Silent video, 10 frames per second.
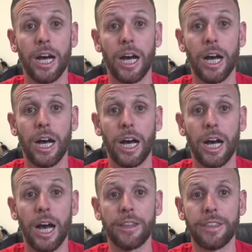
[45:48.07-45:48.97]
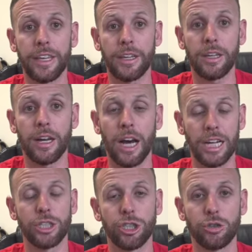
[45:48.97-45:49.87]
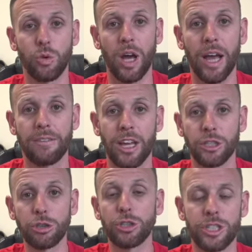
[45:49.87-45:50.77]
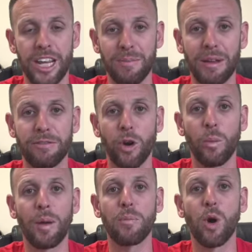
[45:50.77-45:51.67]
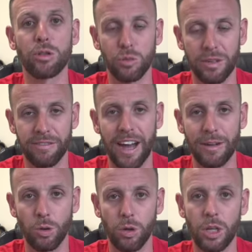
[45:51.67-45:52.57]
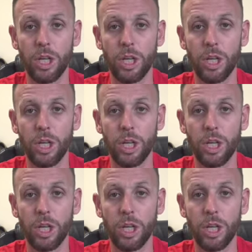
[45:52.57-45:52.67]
I think I should drive, and you should take my phone. My post went viral.